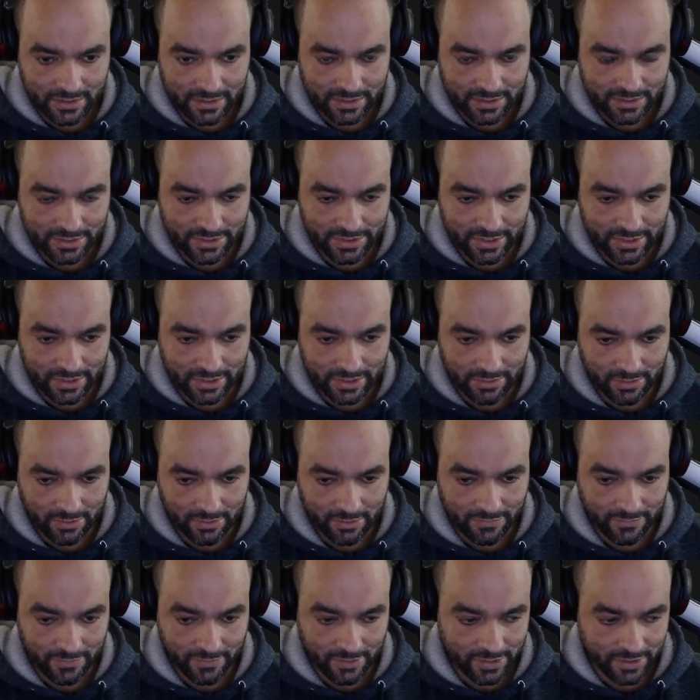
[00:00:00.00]
0,
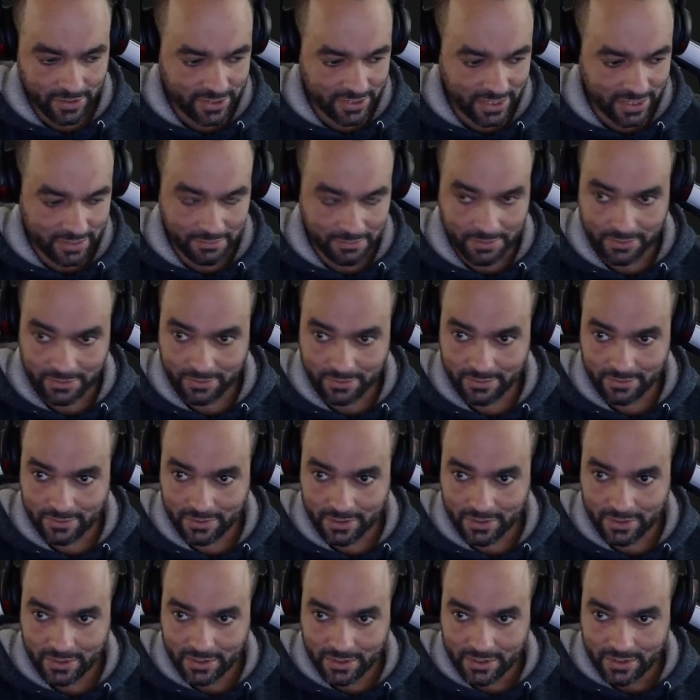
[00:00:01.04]
for example.
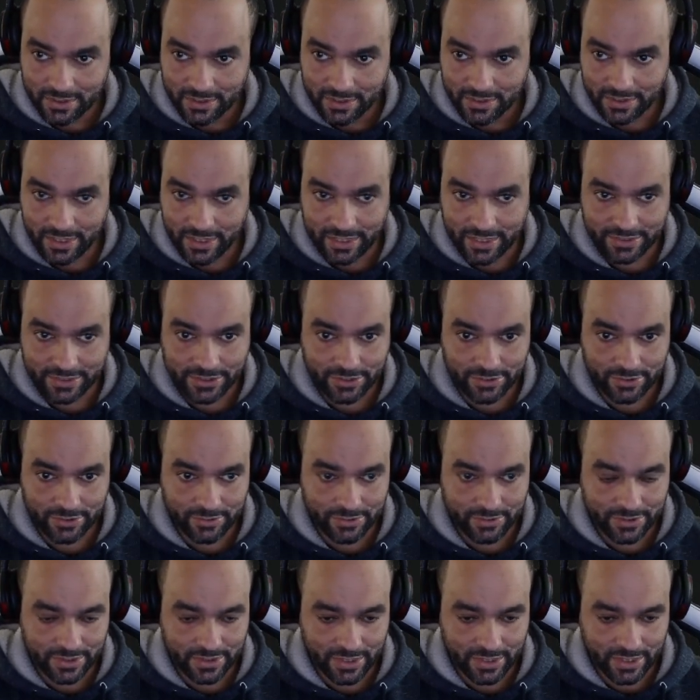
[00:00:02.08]
That
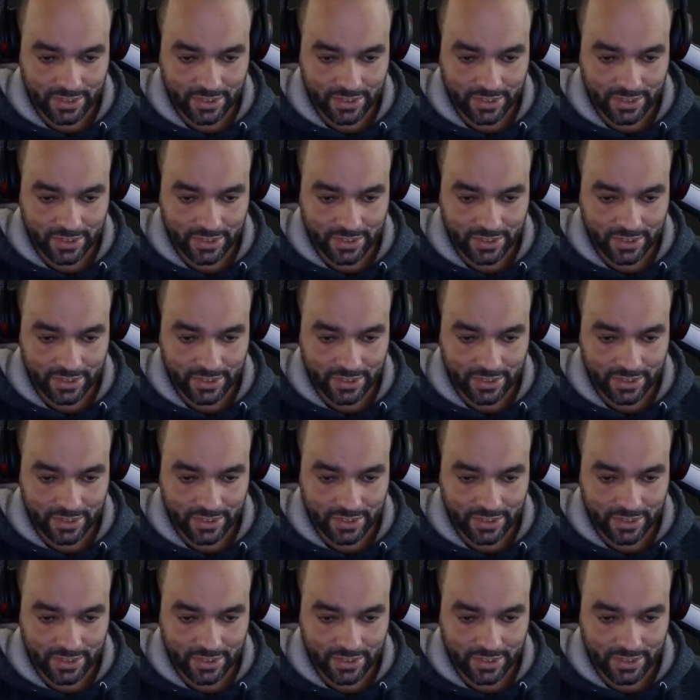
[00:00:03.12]
should